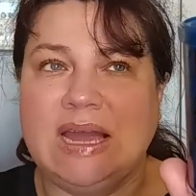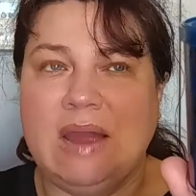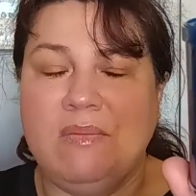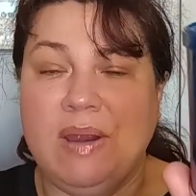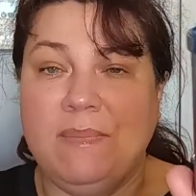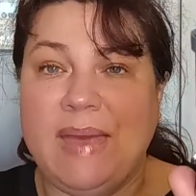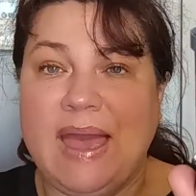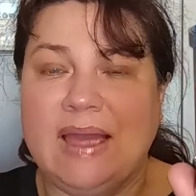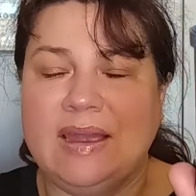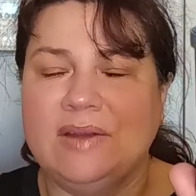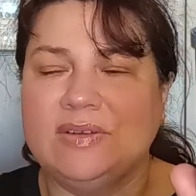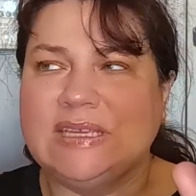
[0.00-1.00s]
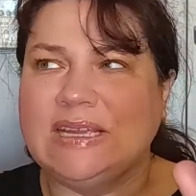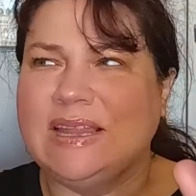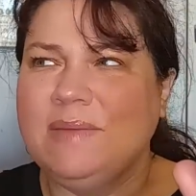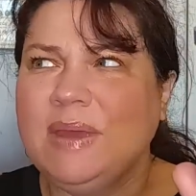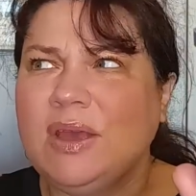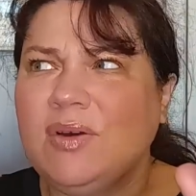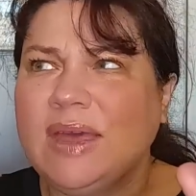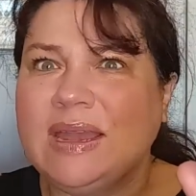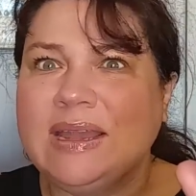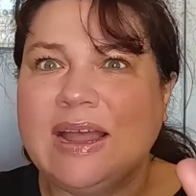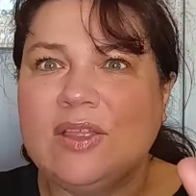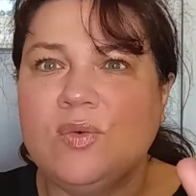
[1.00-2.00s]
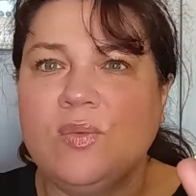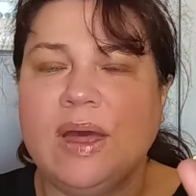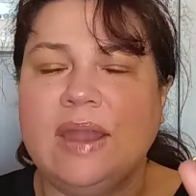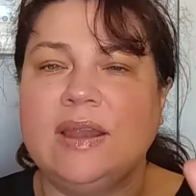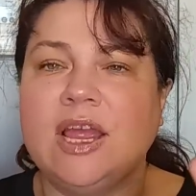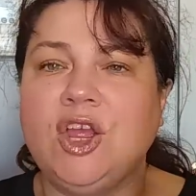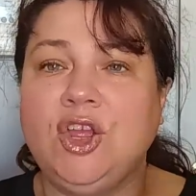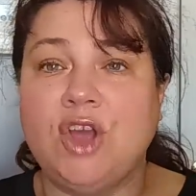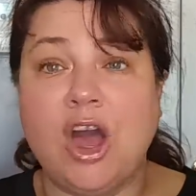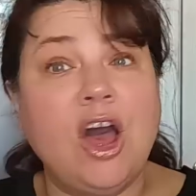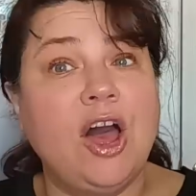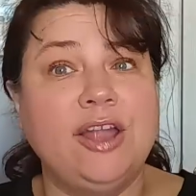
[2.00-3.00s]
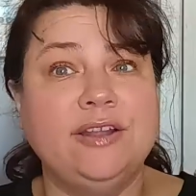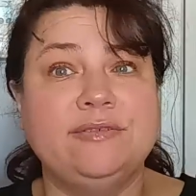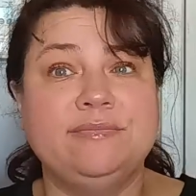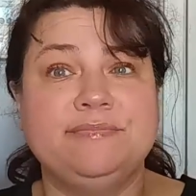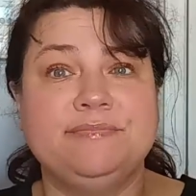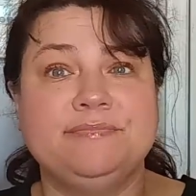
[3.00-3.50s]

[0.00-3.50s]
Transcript: I went back and I was like, let me go get another one. Gone.